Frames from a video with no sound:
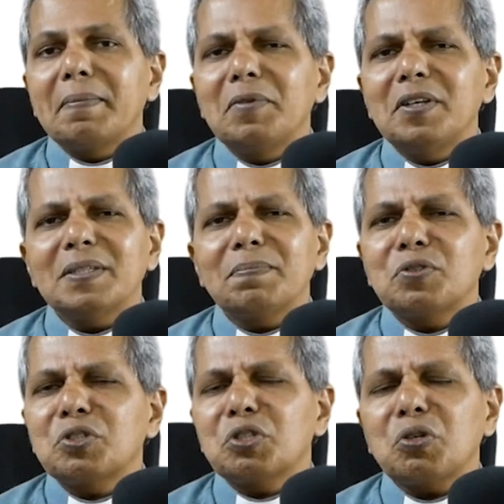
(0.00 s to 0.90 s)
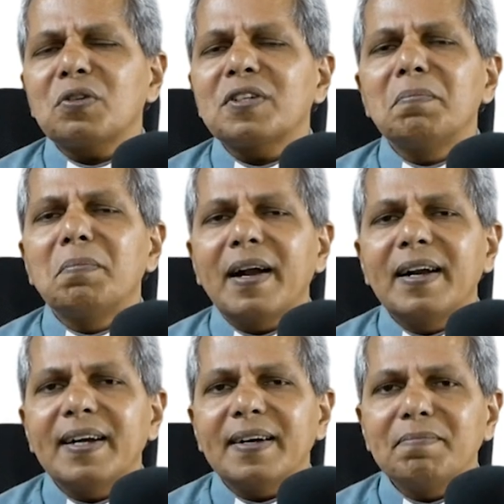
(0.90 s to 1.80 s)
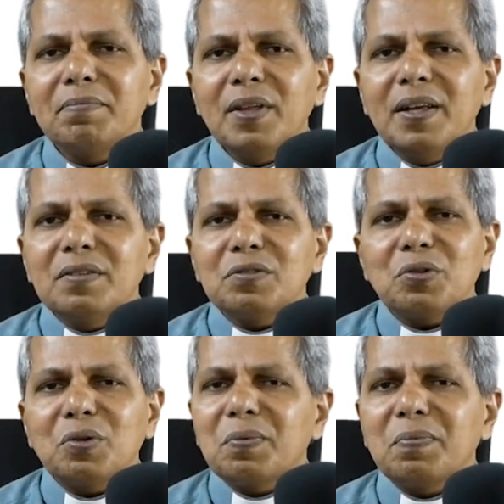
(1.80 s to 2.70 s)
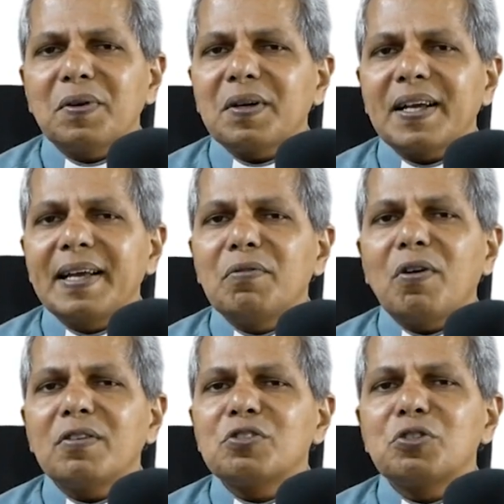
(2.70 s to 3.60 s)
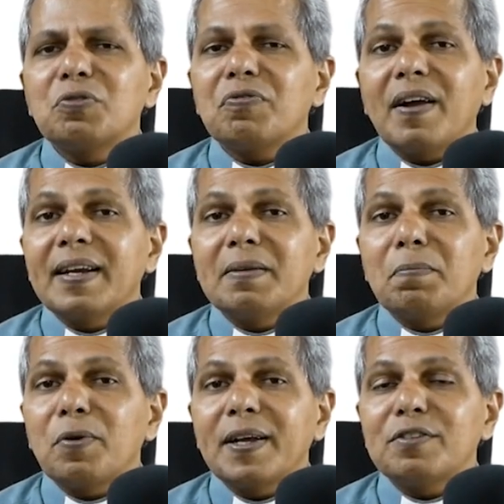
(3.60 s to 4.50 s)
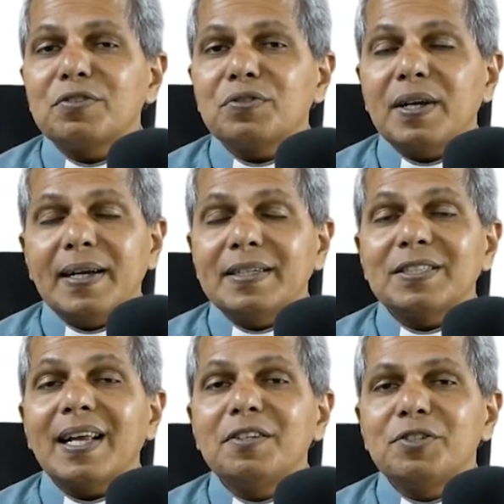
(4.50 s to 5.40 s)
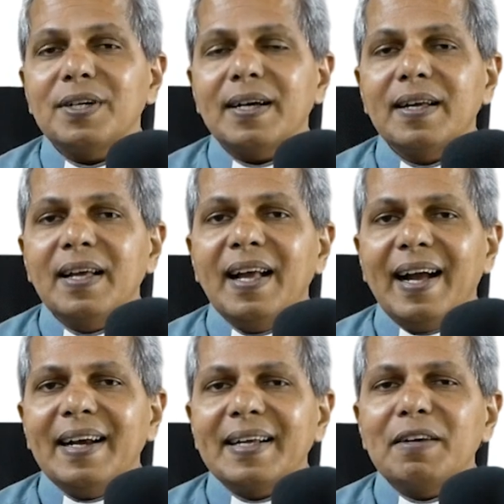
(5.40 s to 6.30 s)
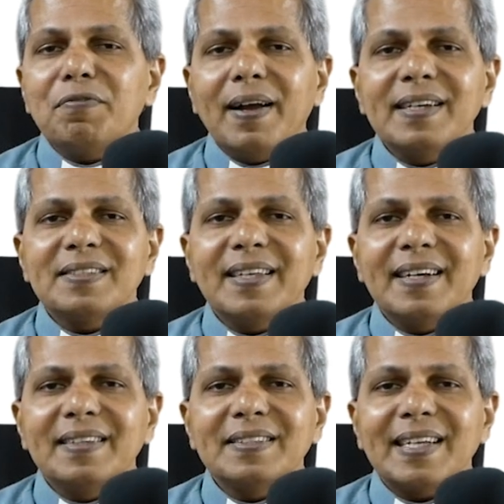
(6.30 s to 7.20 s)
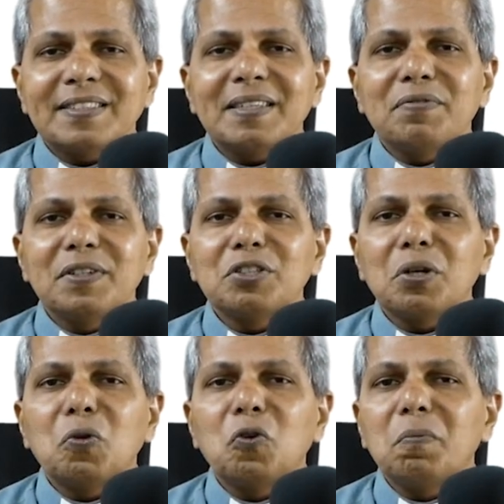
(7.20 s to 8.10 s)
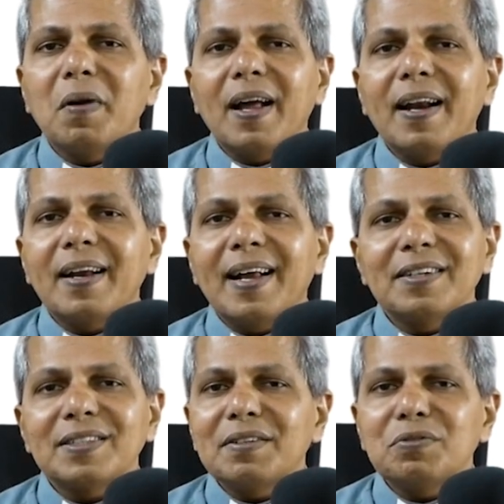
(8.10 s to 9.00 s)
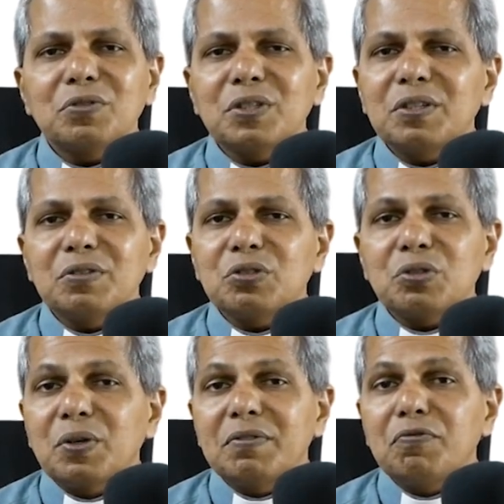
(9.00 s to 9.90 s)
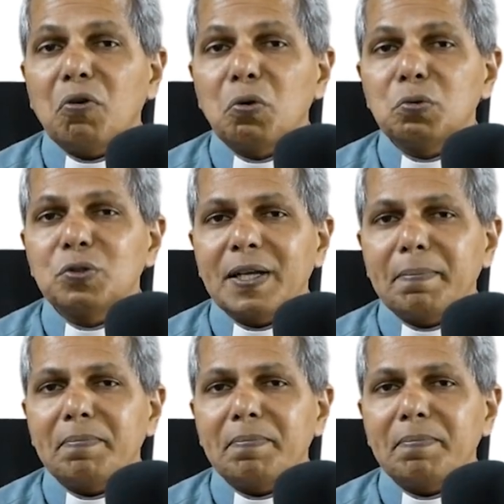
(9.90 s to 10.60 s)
He's a total beggar. So he wants to find a place, a shelter, and he finds that this Astaf is a good man, and so he follows him.